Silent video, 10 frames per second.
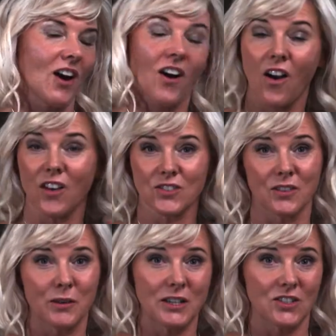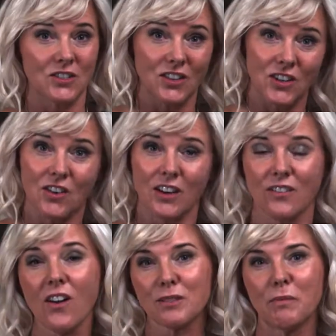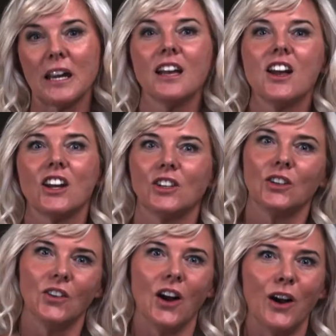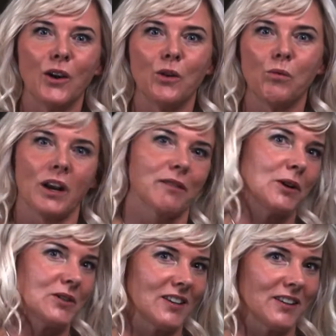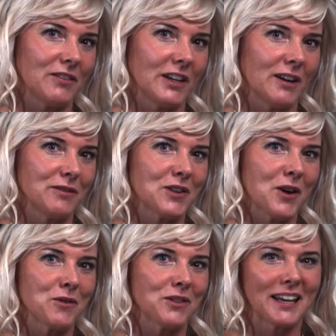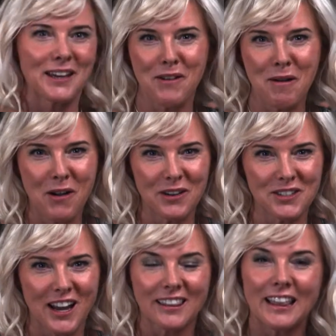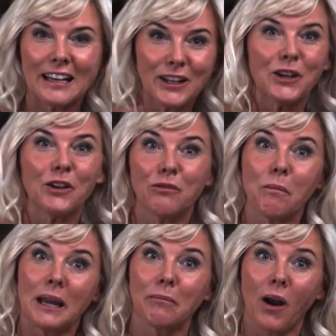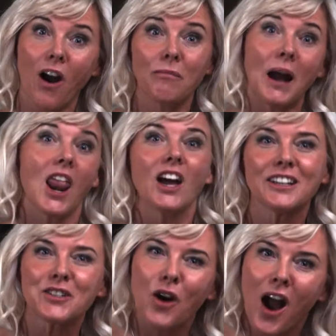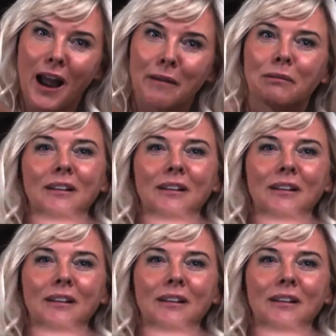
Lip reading: answering questions that you guys have asked me, you'll know when I post another video. So thank you very much. And thank you for being part of my learning tribe.